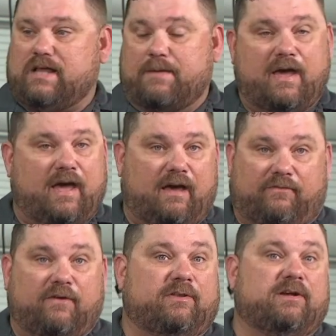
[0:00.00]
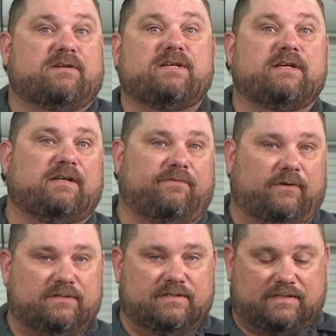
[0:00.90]
they may have 50 or 60
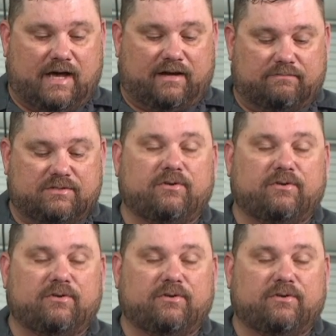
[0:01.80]
fuses inside of them.